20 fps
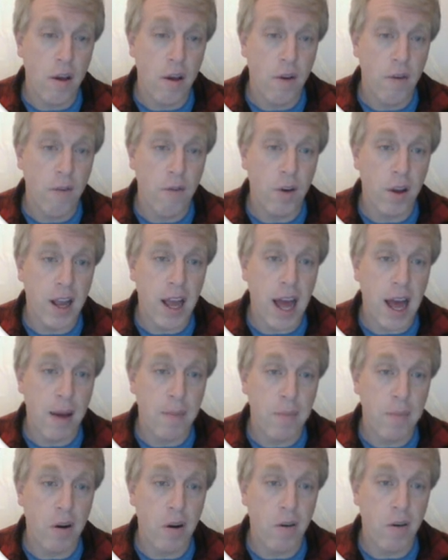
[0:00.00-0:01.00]

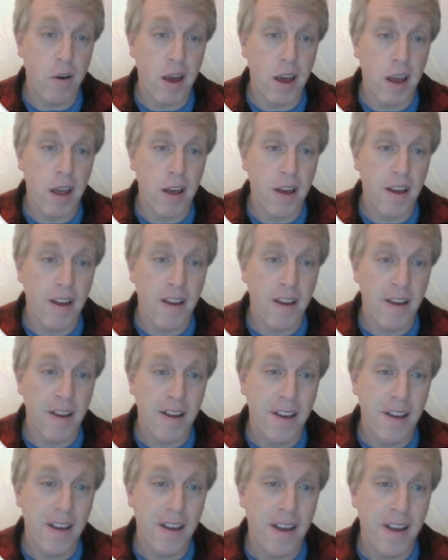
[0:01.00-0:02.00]
vocabulary,
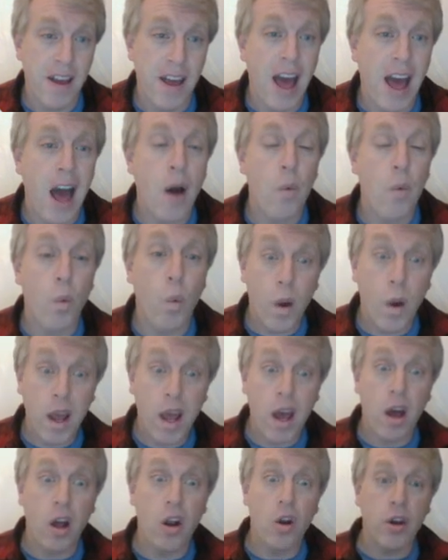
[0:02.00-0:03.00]
and we
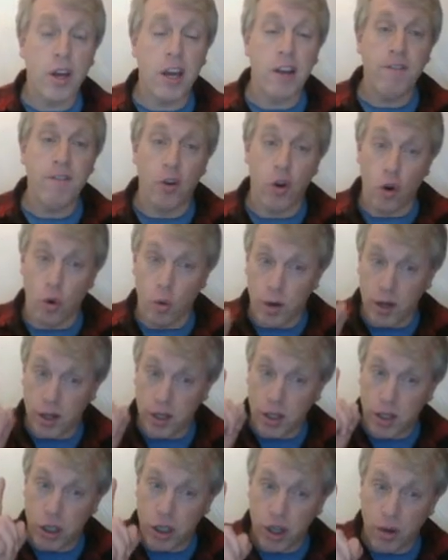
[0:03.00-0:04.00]
are looking forward
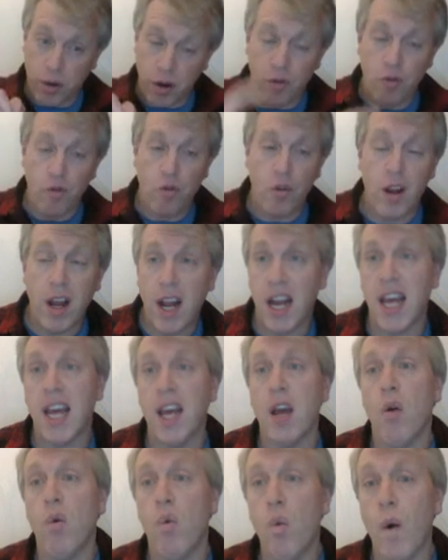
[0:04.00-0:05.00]
to a really
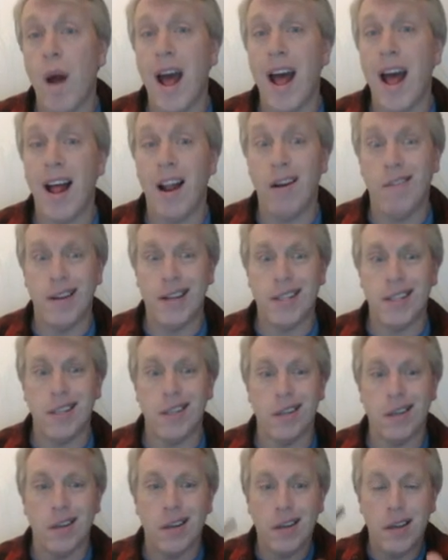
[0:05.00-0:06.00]
well
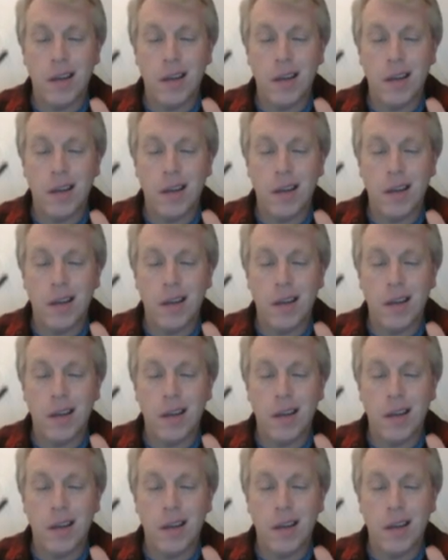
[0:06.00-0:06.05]
written